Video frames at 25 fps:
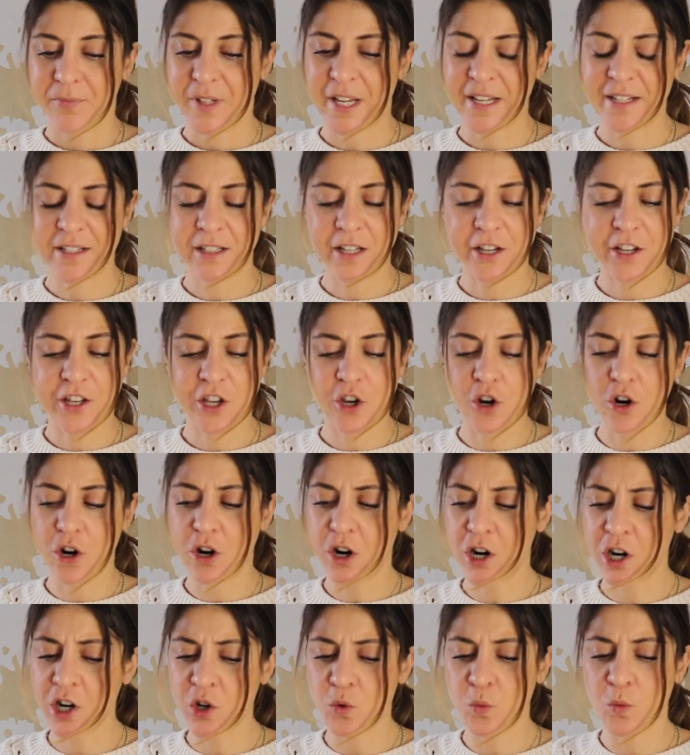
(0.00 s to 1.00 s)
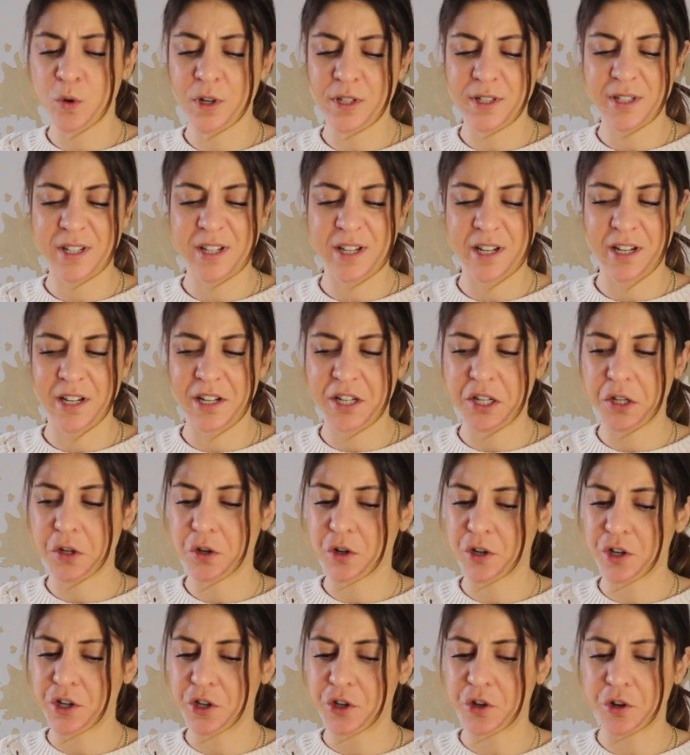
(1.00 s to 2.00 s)
It's like your heart wants it,
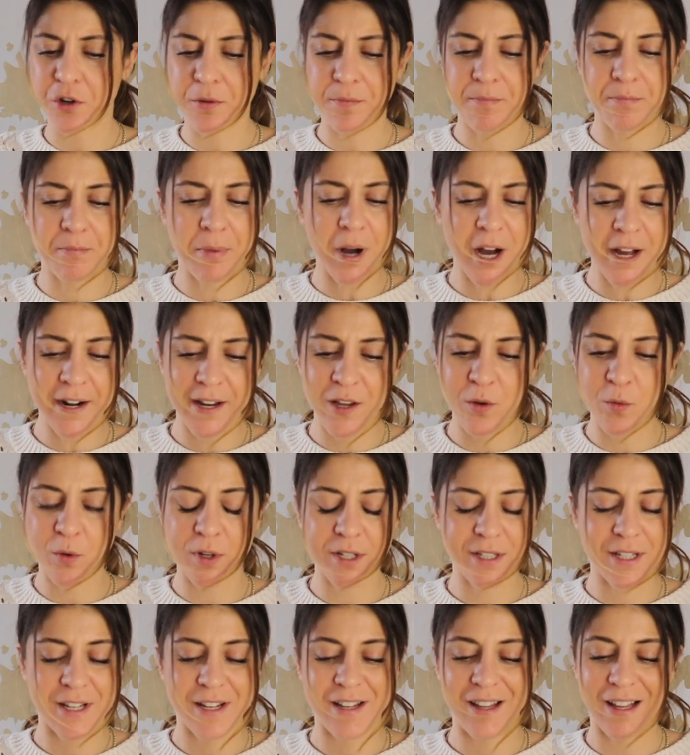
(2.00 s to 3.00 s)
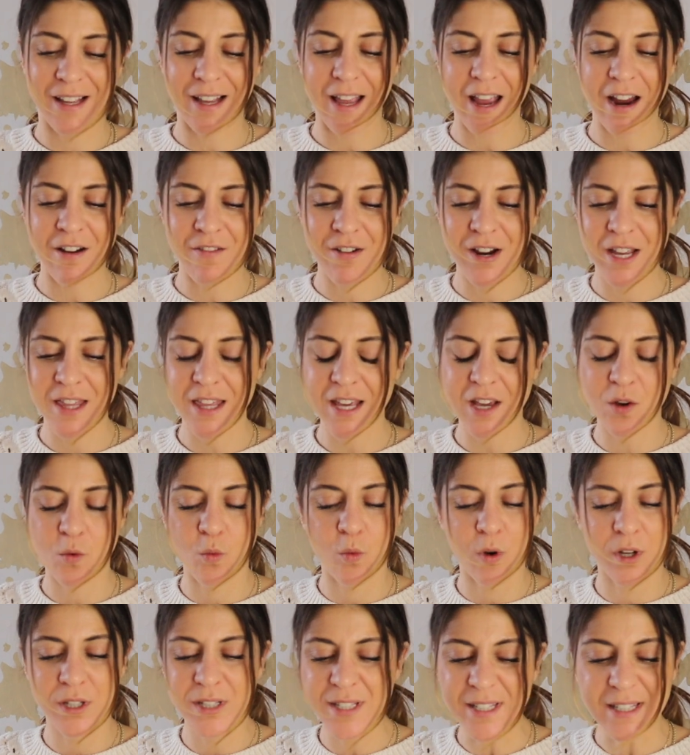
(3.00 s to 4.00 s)
your your body wants it, like
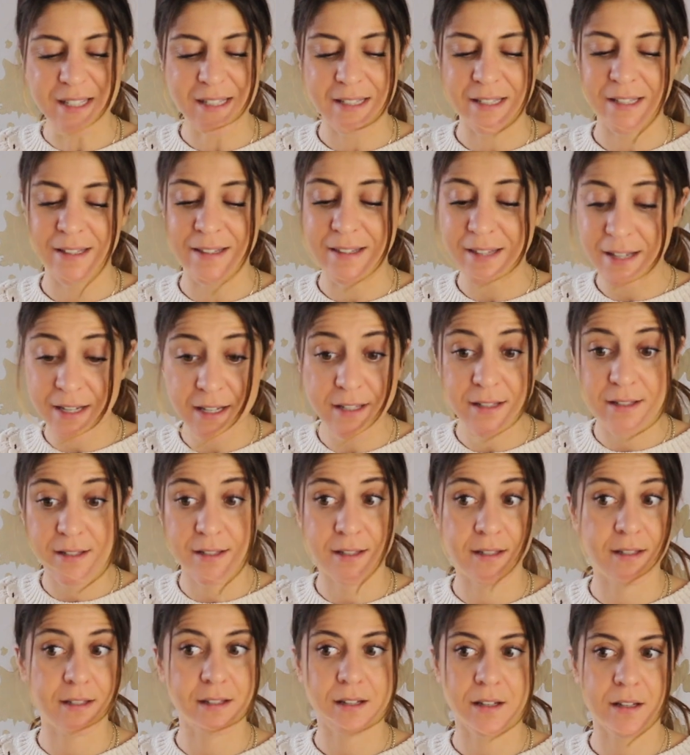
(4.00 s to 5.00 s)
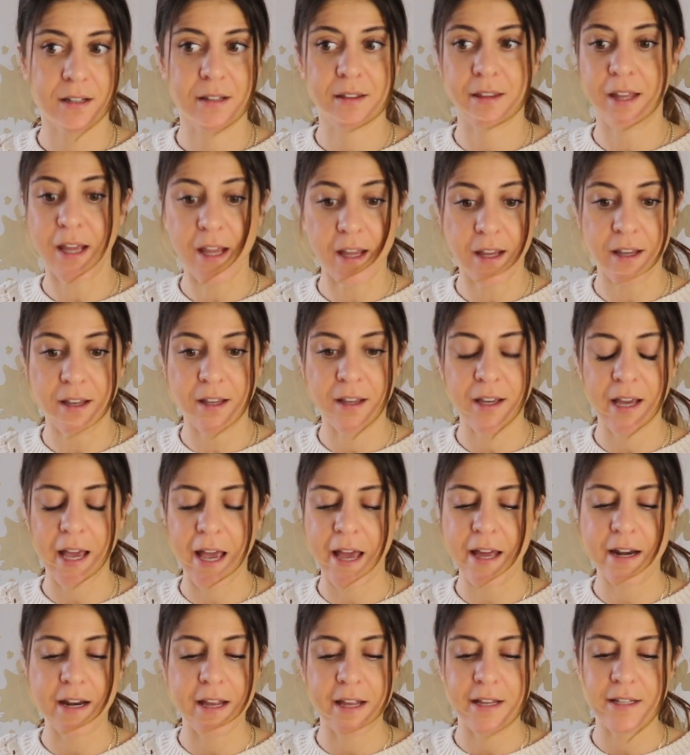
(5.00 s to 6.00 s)
everything wants this thing
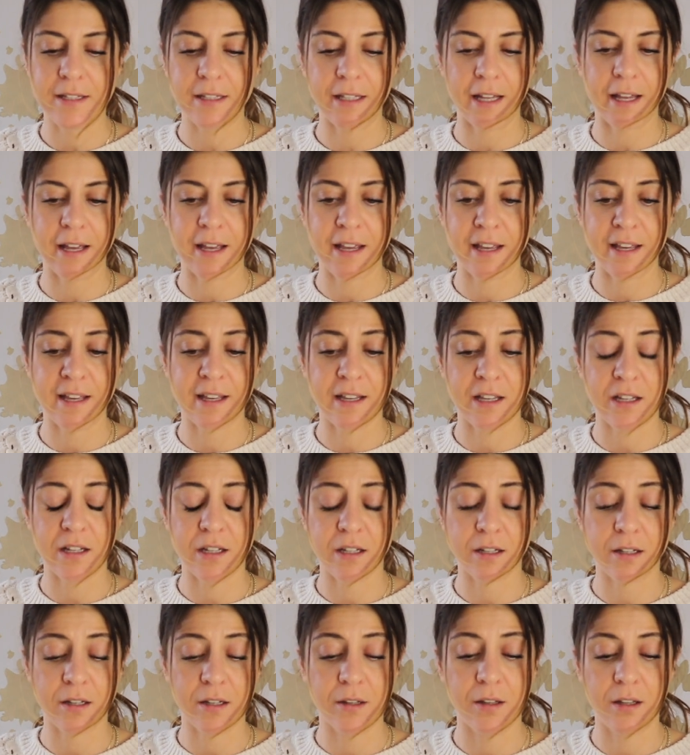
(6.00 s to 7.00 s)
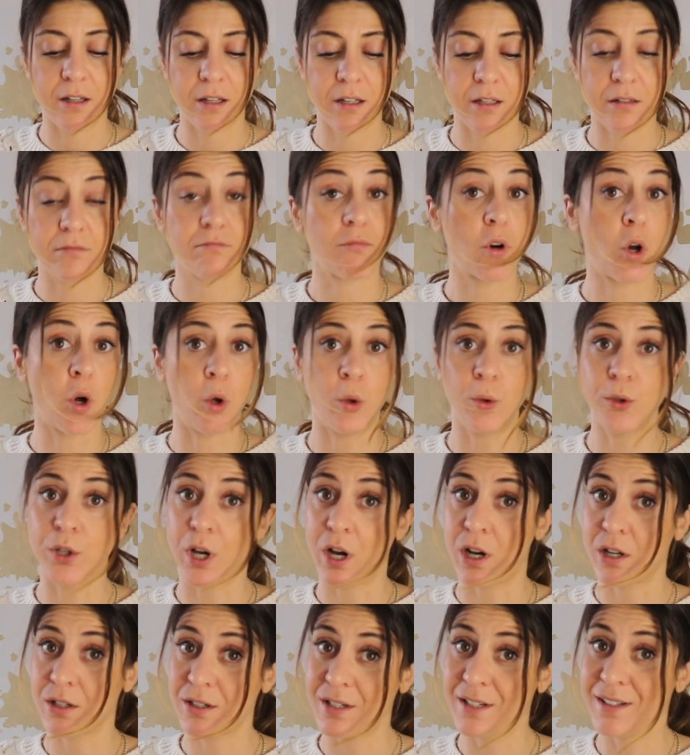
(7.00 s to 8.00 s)
and it's like hold
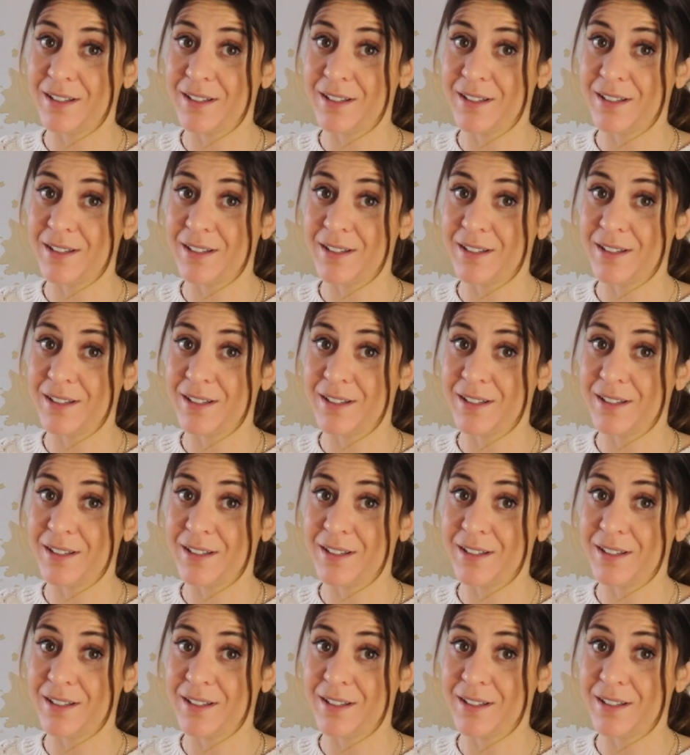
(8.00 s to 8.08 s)
on.